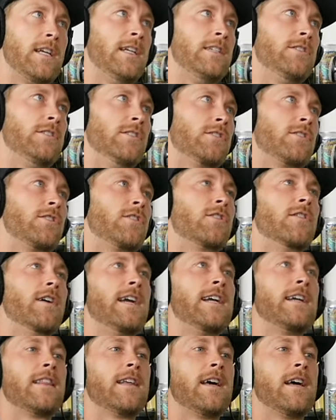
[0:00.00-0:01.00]
and just
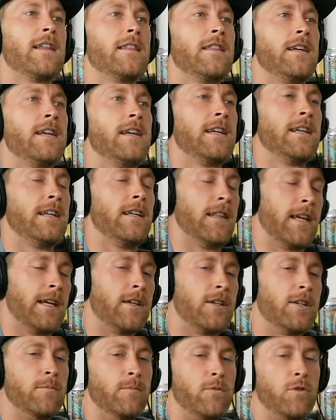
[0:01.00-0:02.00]
crank that thing and like
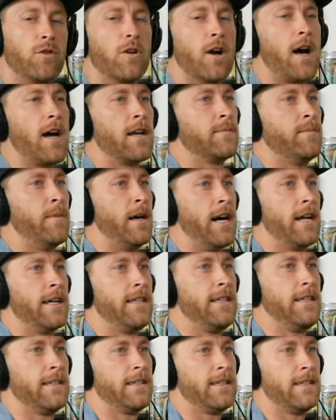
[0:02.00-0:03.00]
come cross
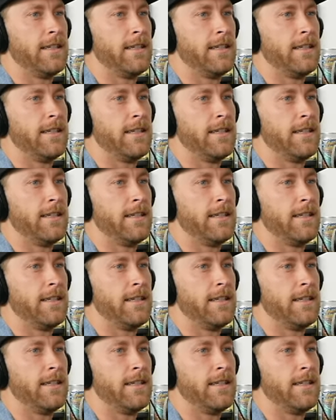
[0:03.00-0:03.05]
body.